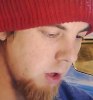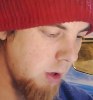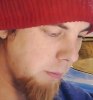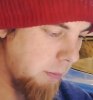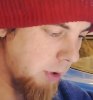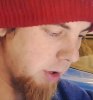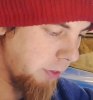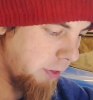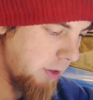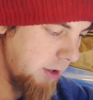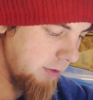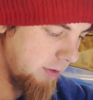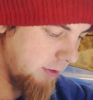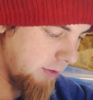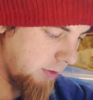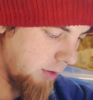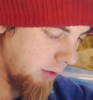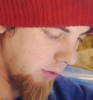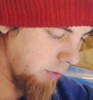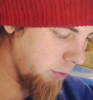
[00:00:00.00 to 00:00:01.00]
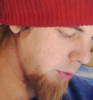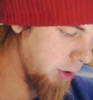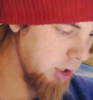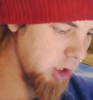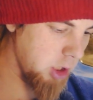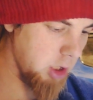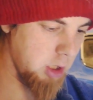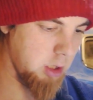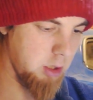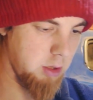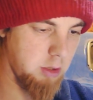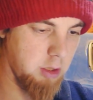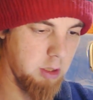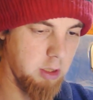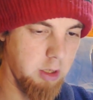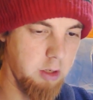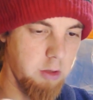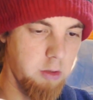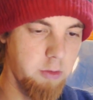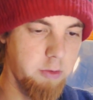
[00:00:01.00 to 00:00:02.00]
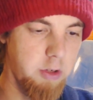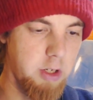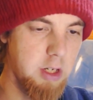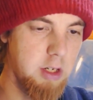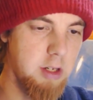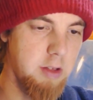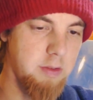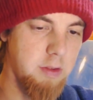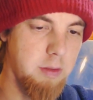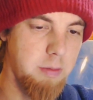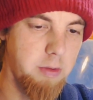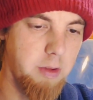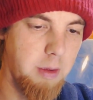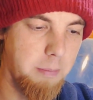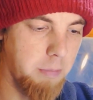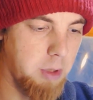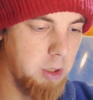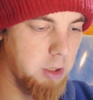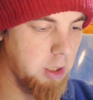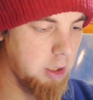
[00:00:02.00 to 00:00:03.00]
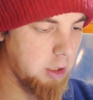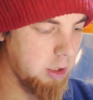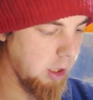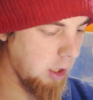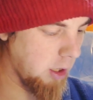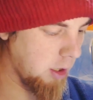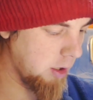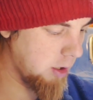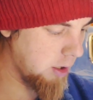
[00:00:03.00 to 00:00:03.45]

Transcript: but this is the switch that I'd already disassembled earlier.